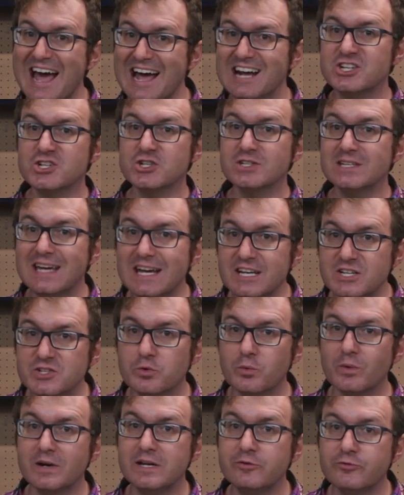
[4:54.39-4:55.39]
actually a
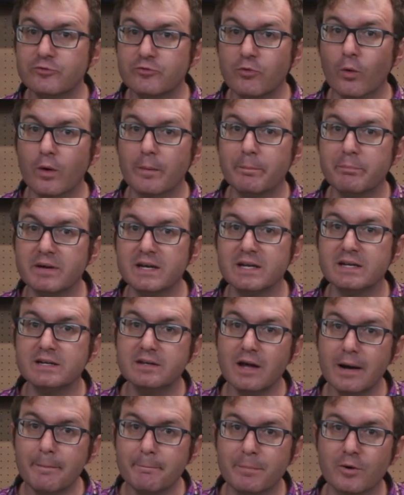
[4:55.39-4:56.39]
twenty-four bit
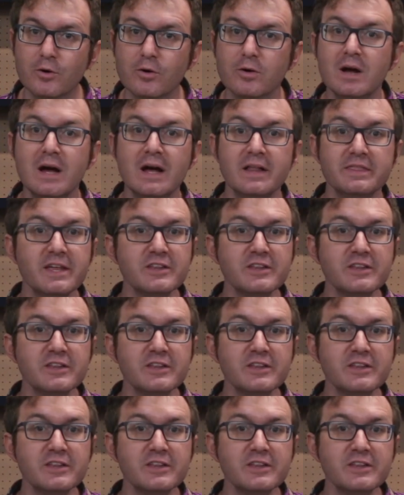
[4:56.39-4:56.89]
number